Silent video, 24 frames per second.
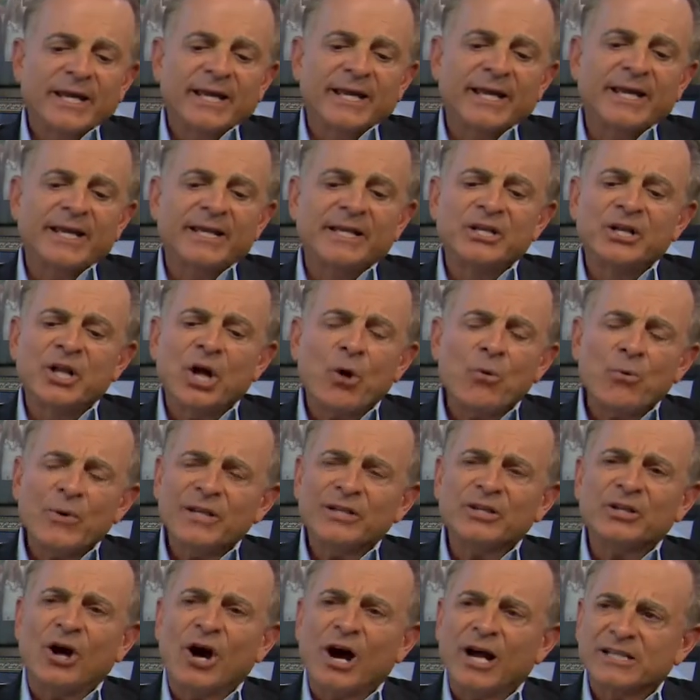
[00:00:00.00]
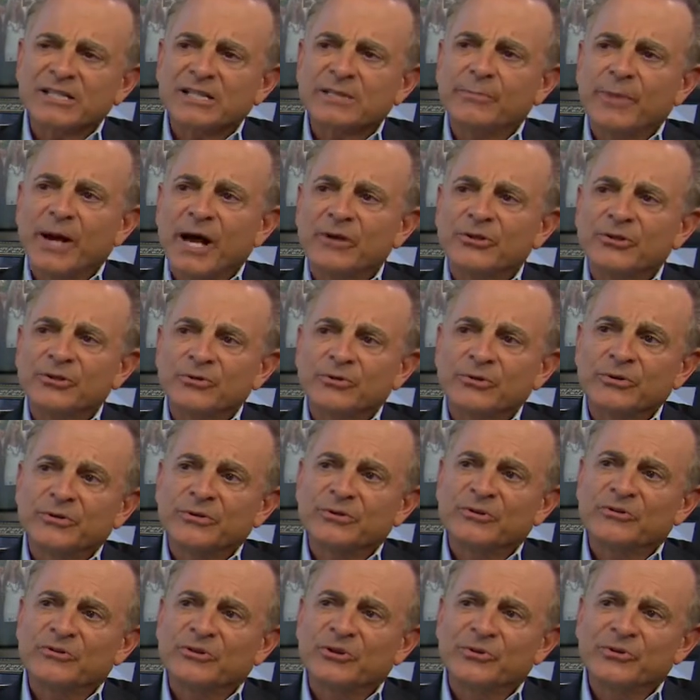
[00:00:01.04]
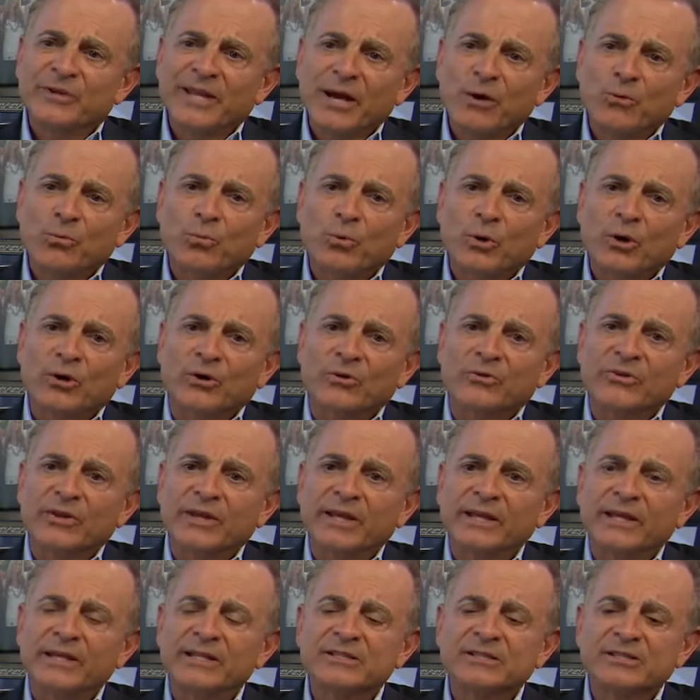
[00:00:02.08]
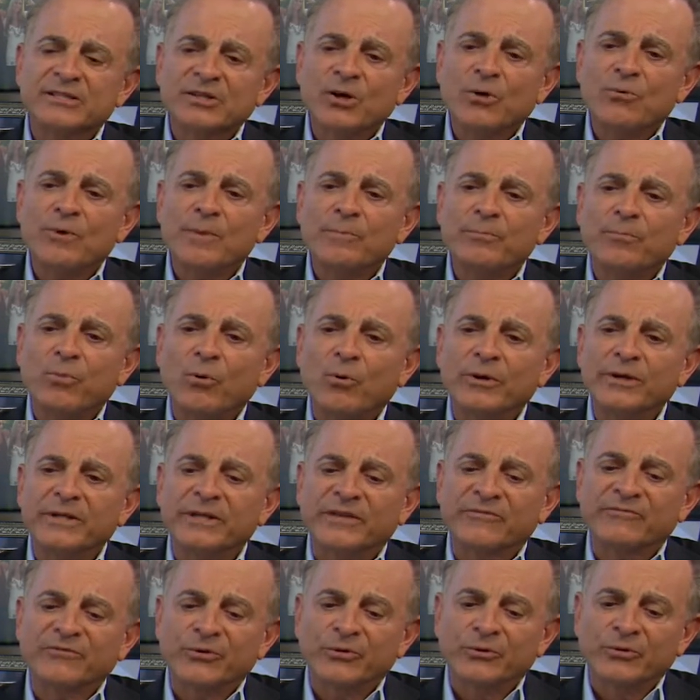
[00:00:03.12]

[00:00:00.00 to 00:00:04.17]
and no one talks about their net worth. And it's so important.